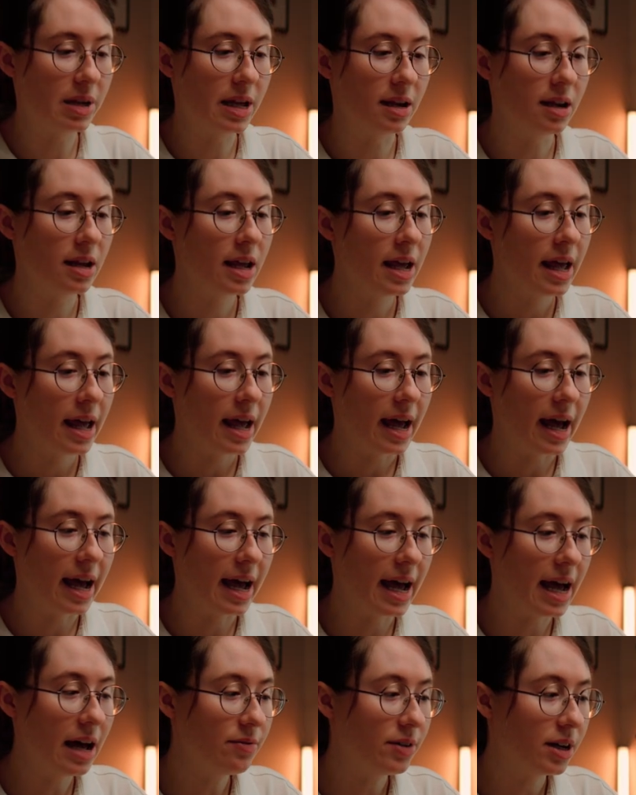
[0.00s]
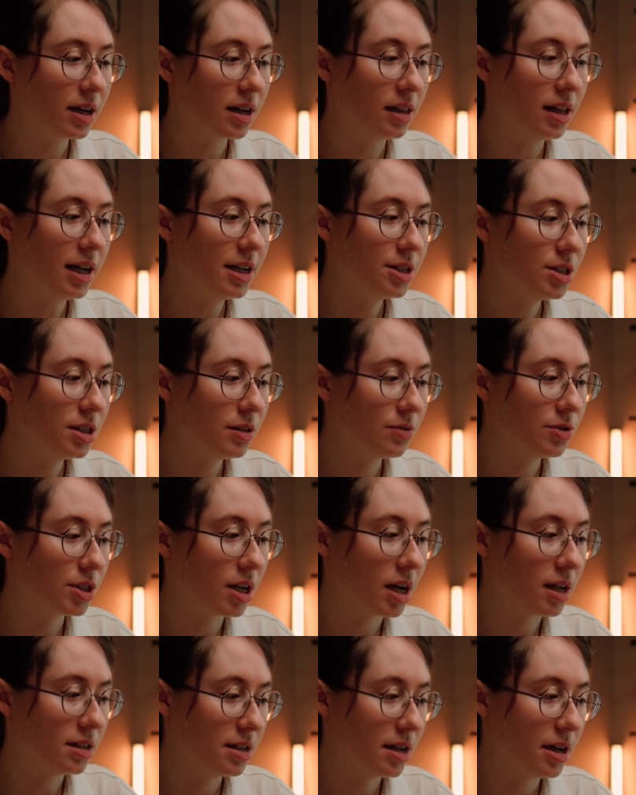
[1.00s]
in. I have a collection of
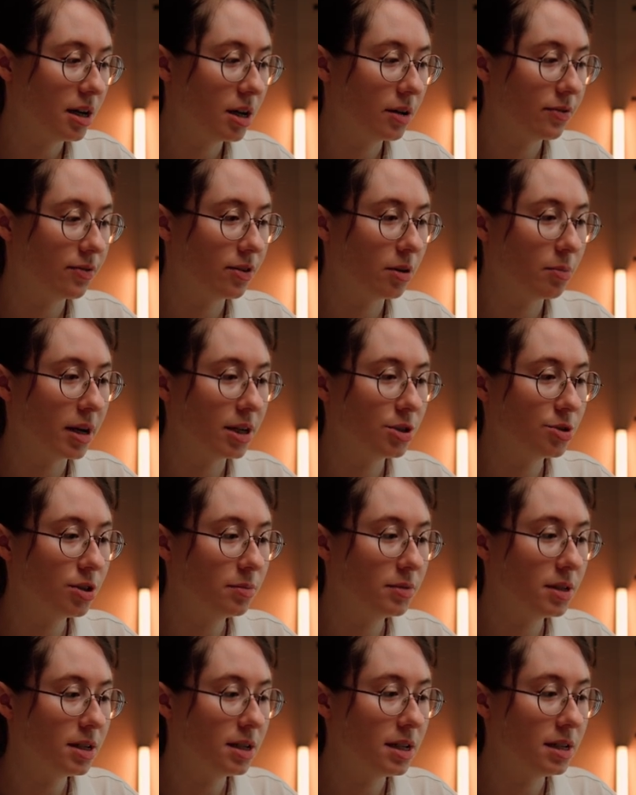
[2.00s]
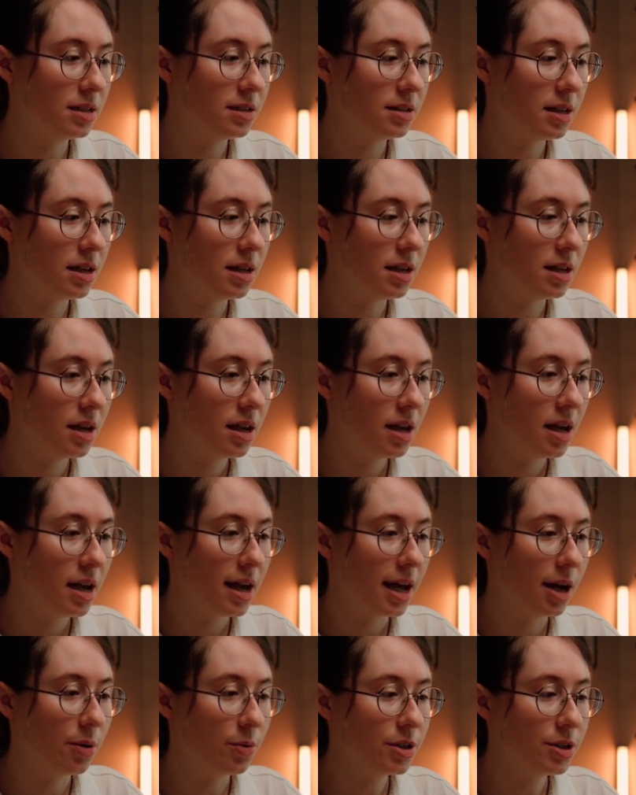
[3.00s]
shots here from my trip to DC,
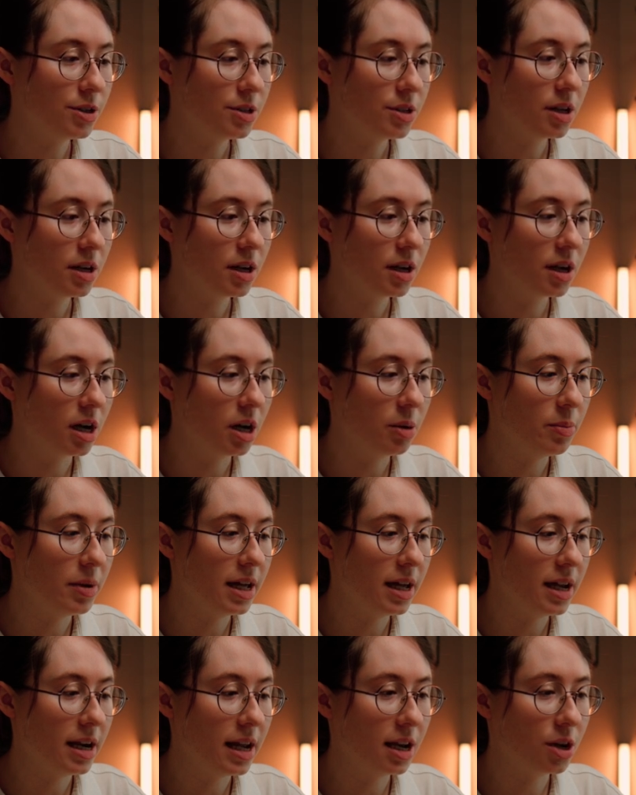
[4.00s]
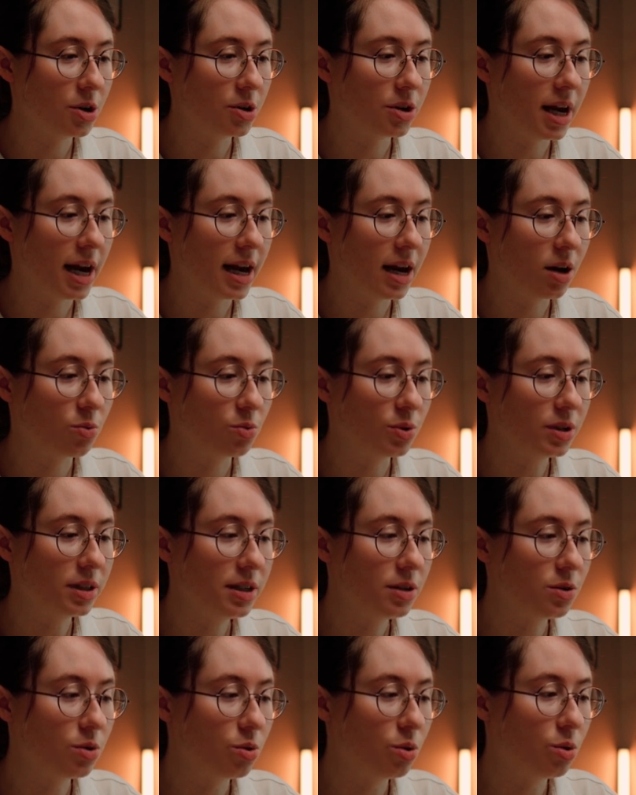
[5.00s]
and we're just gonna come in and create a
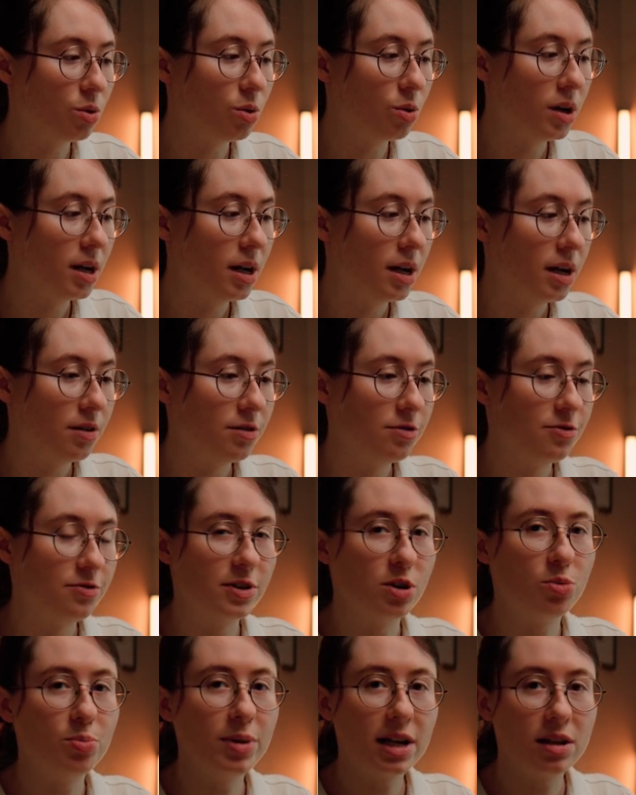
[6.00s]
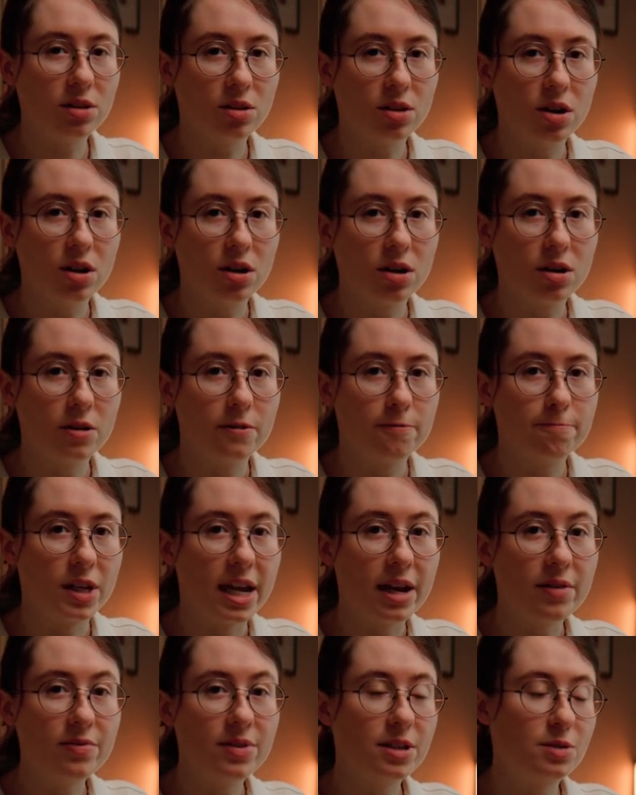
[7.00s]
really cool filmic look to
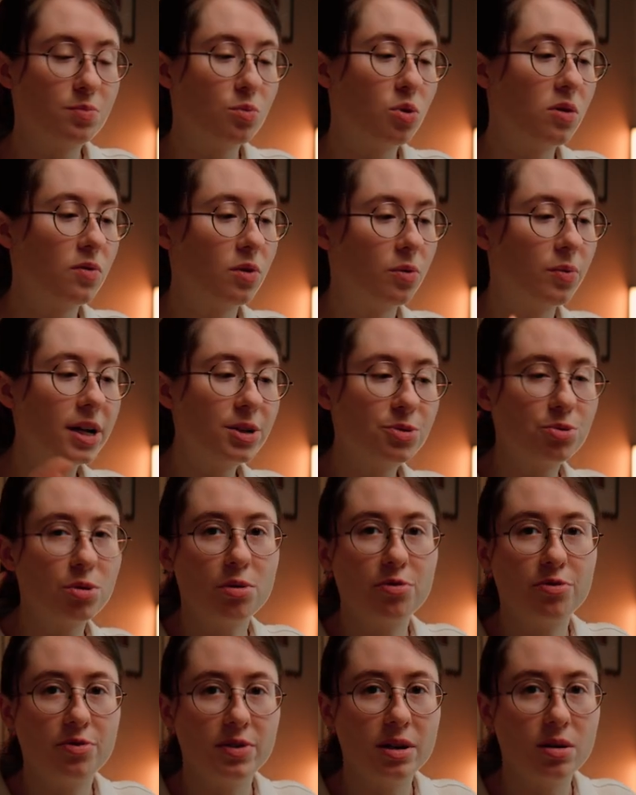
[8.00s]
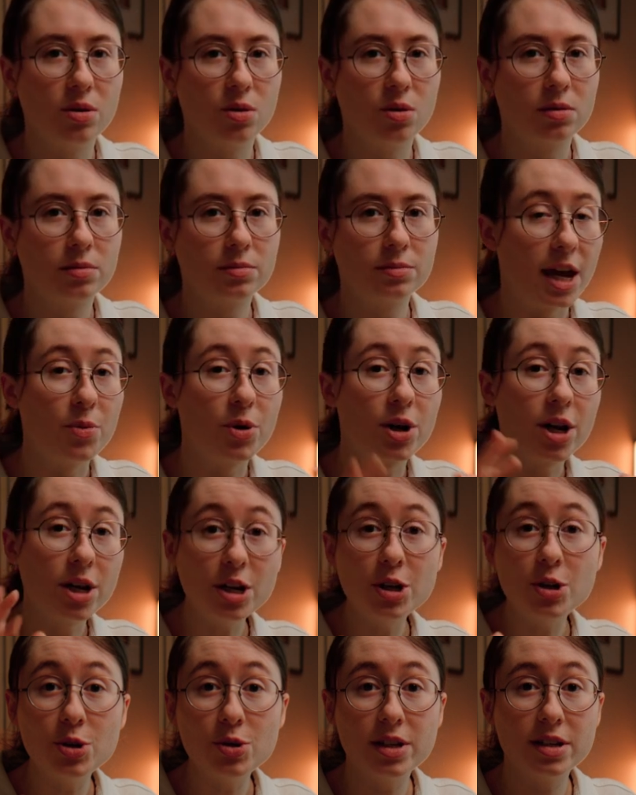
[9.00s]
give this more of a retro feel, and we're
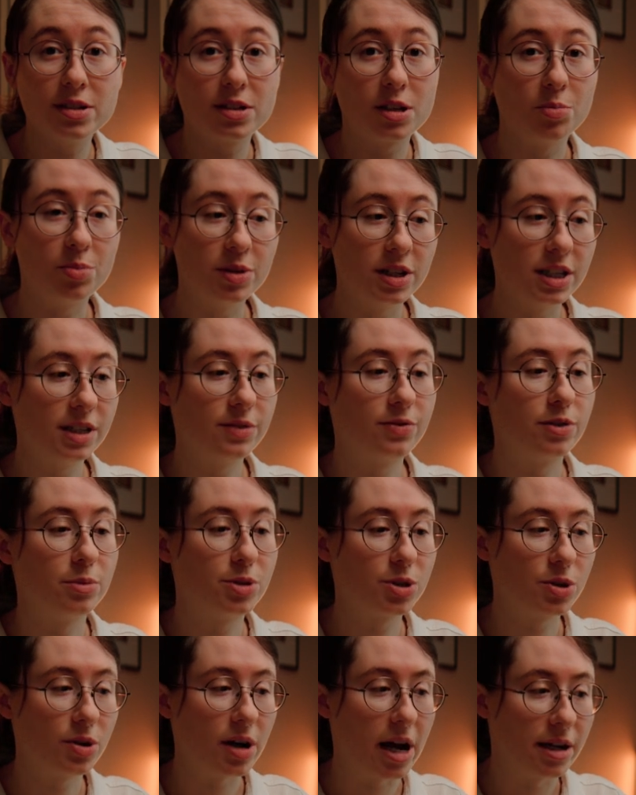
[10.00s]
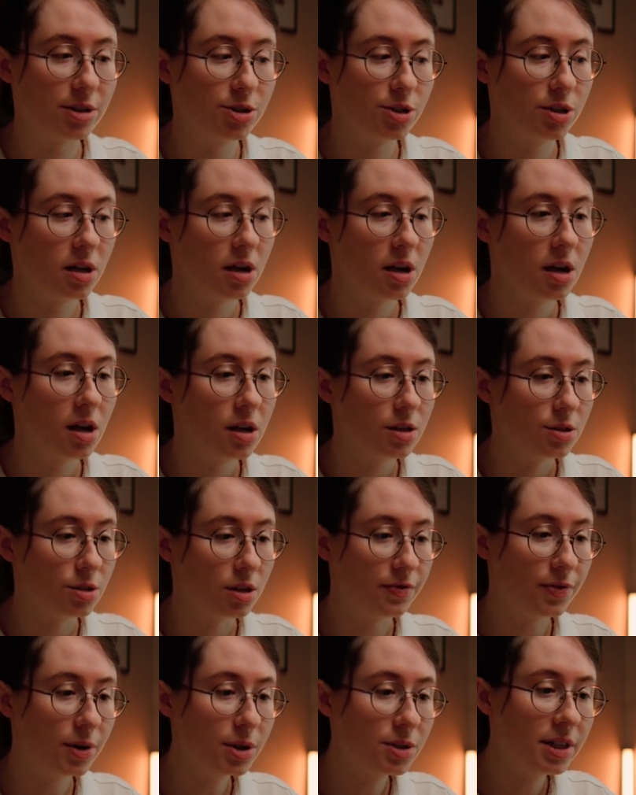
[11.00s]
gonna do this completely from scratch. So
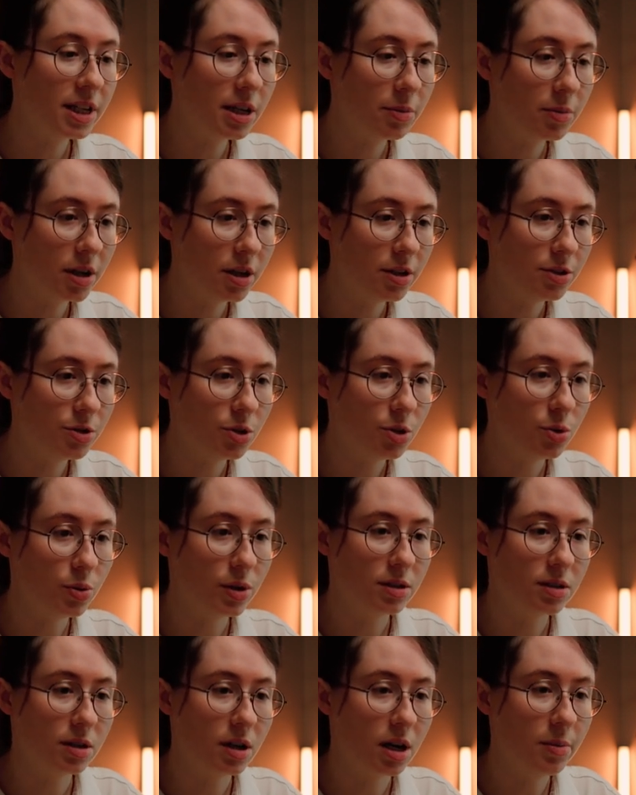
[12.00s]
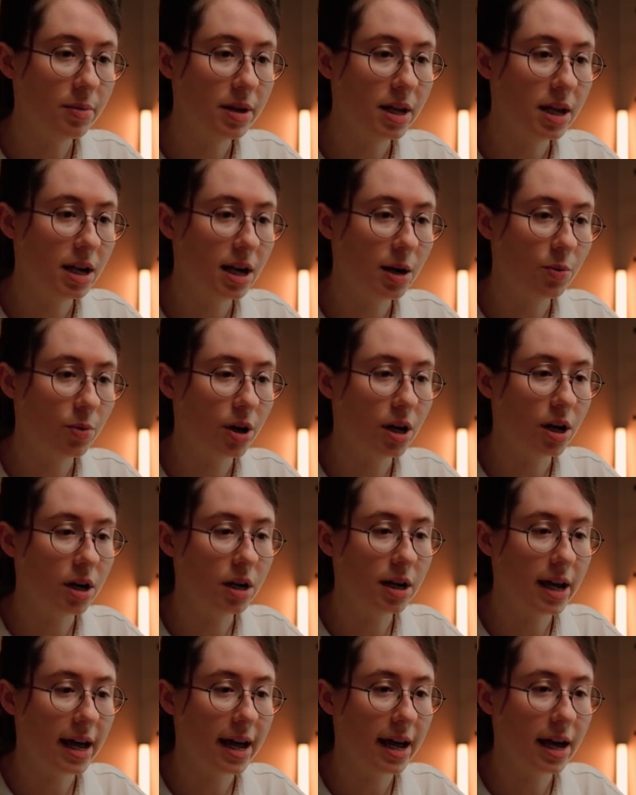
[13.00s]
the first thing I'm gonna do is come in and we're
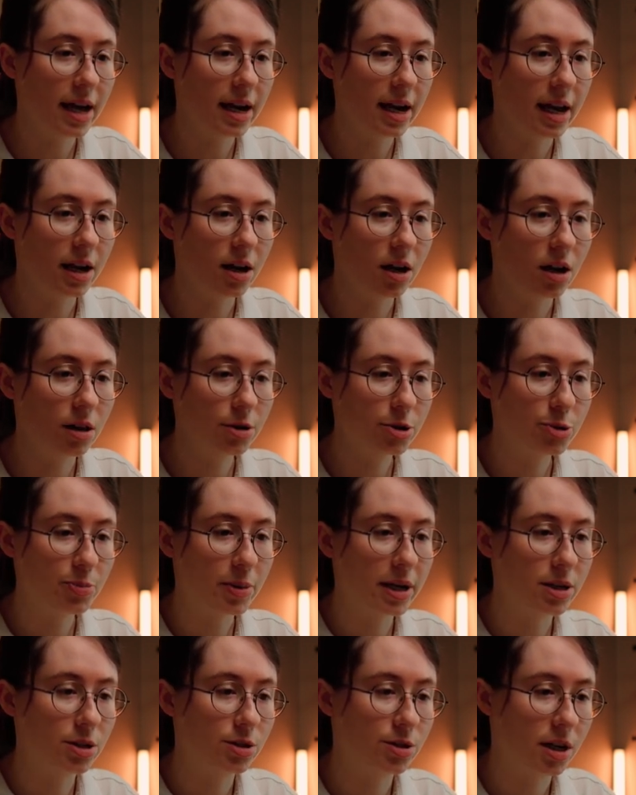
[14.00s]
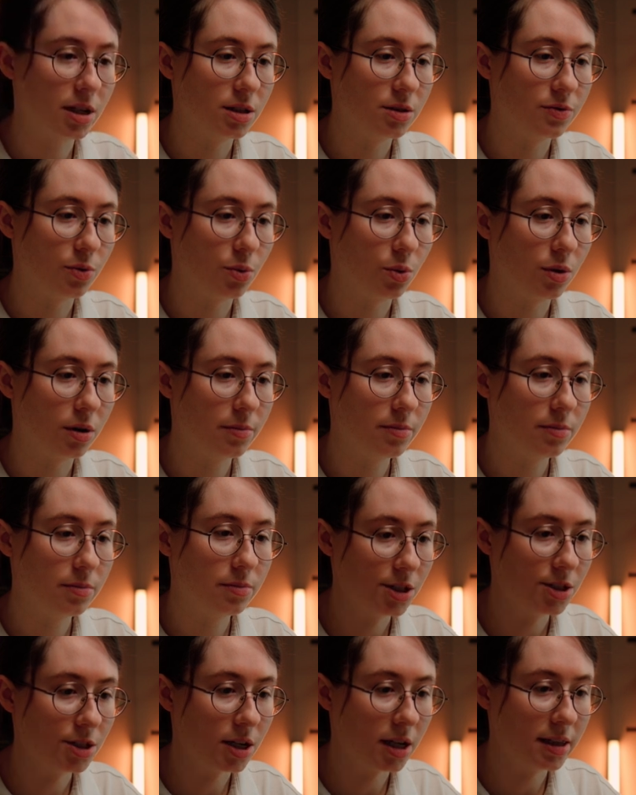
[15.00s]
gonna add a color space
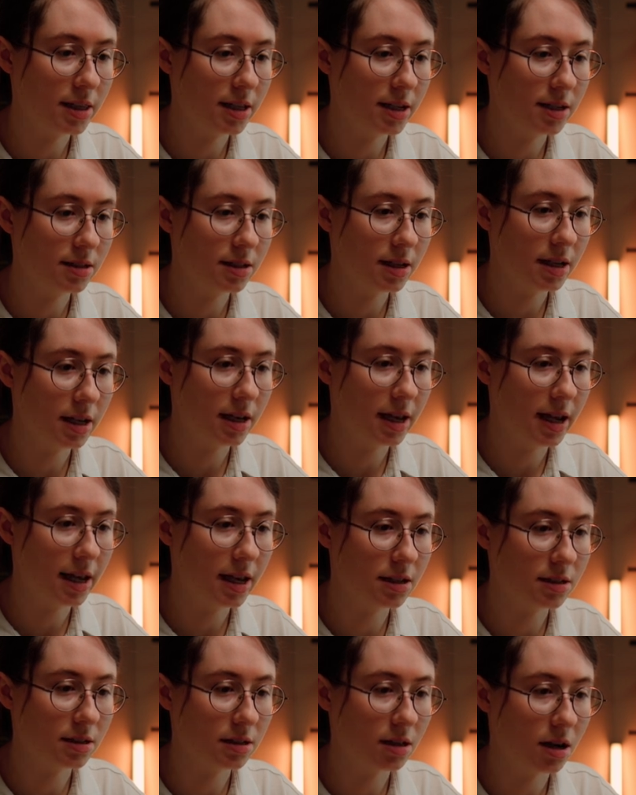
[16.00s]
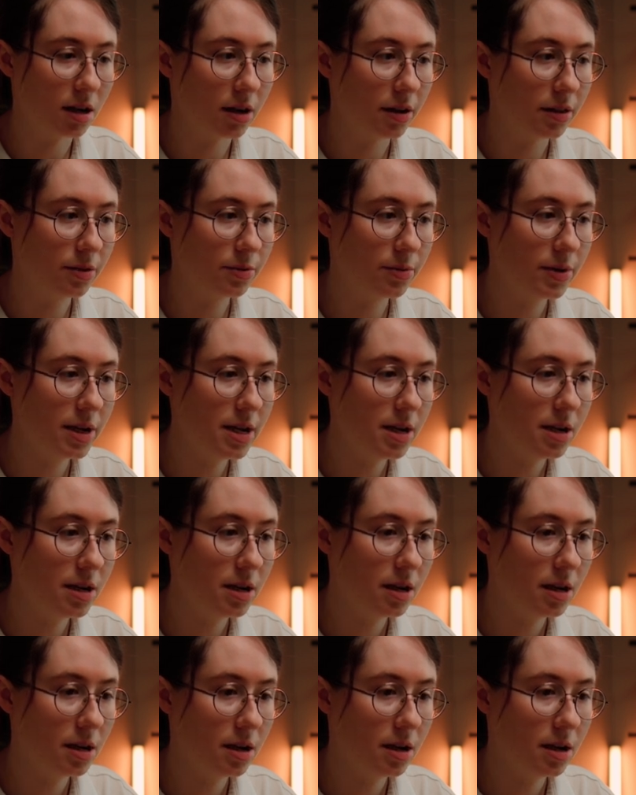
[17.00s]
transform. shot this in S-Log3.